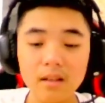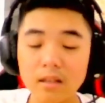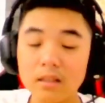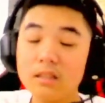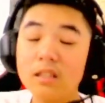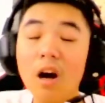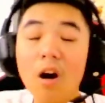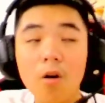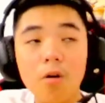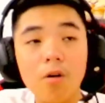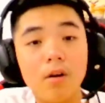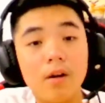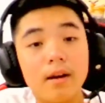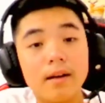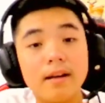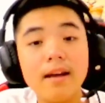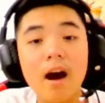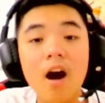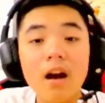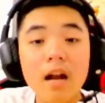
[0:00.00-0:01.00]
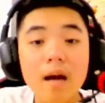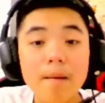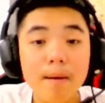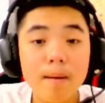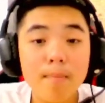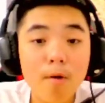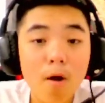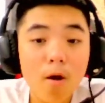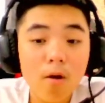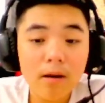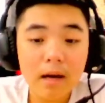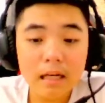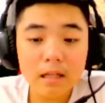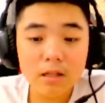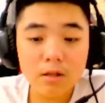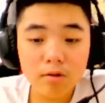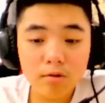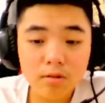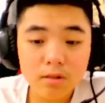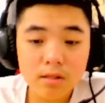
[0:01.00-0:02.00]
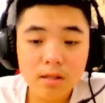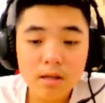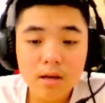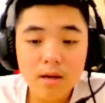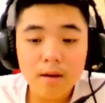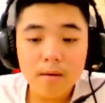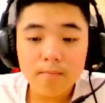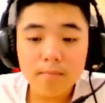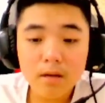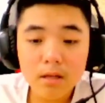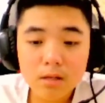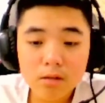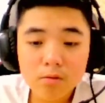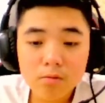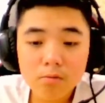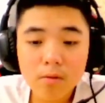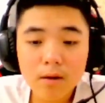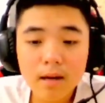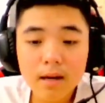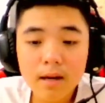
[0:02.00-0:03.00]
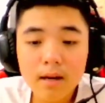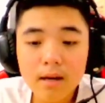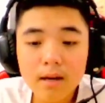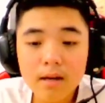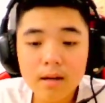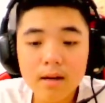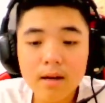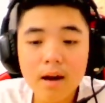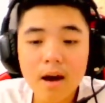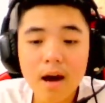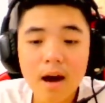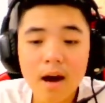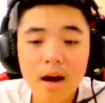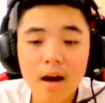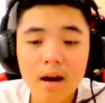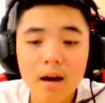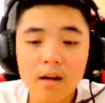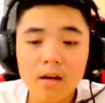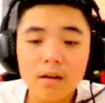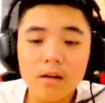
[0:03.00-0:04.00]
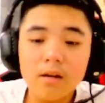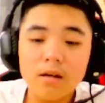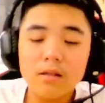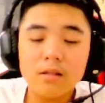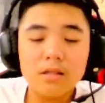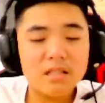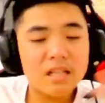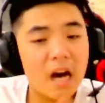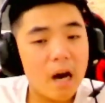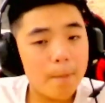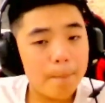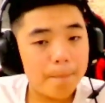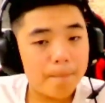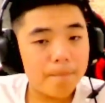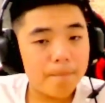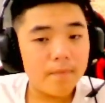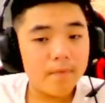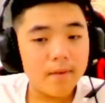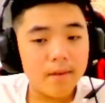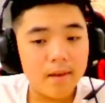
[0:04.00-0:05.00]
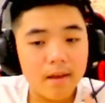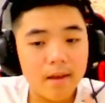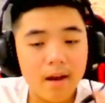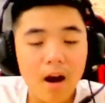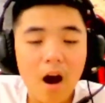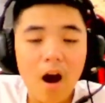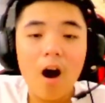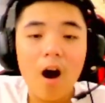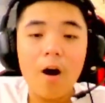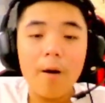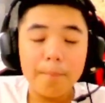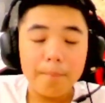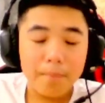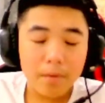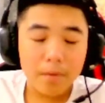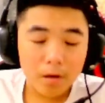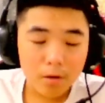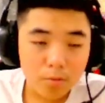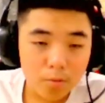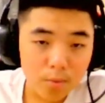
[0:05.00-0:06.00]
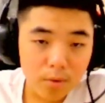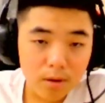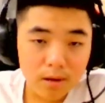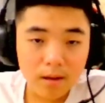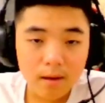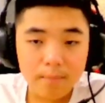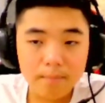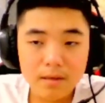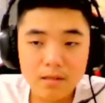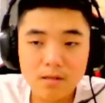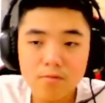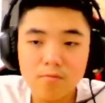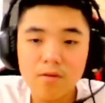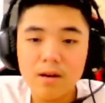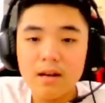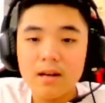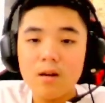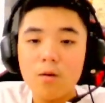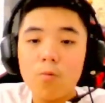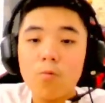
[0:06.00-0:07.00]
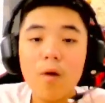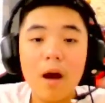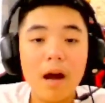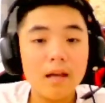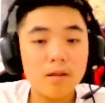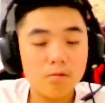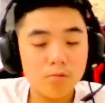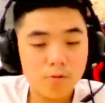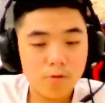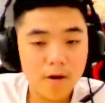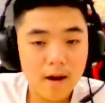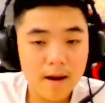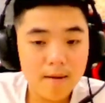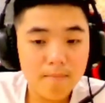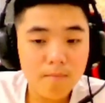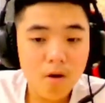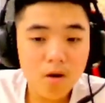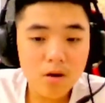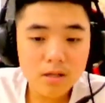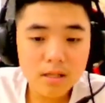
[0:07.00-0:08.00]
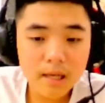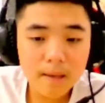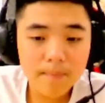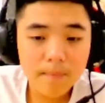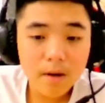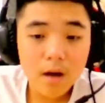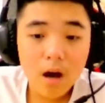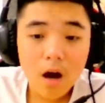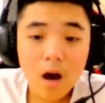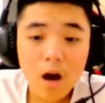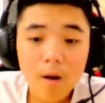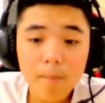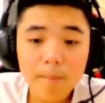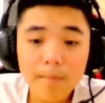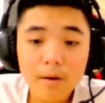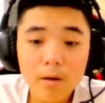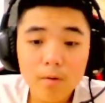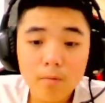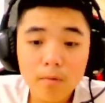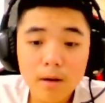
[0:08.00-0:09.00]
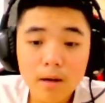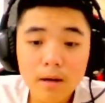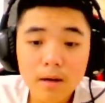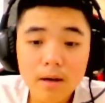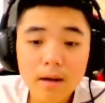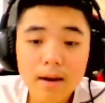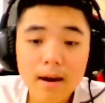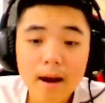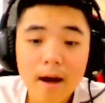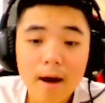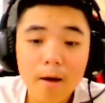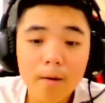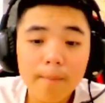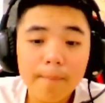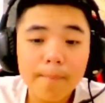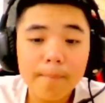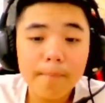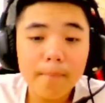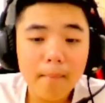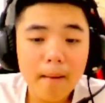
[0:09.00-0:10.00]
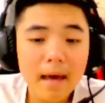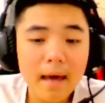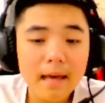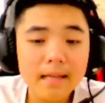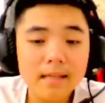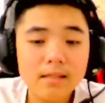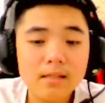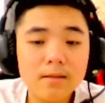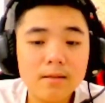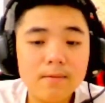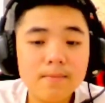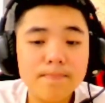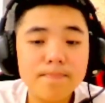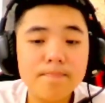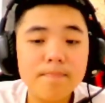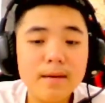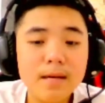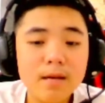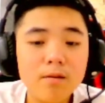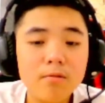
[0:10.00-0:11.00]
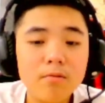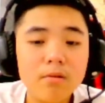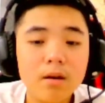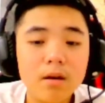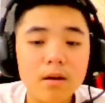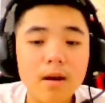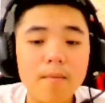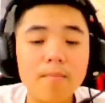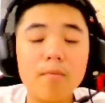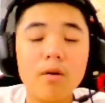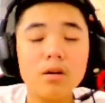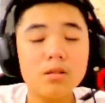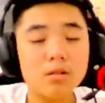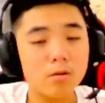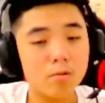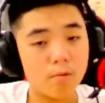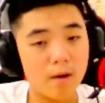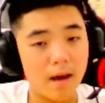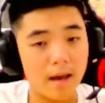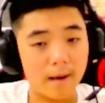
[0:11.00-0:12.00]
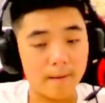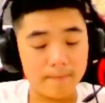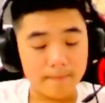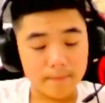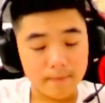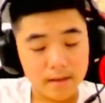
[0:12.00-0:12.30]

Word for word: So the other people can choose between the job or between, between the way to create more jobs or between the place to build the motorway.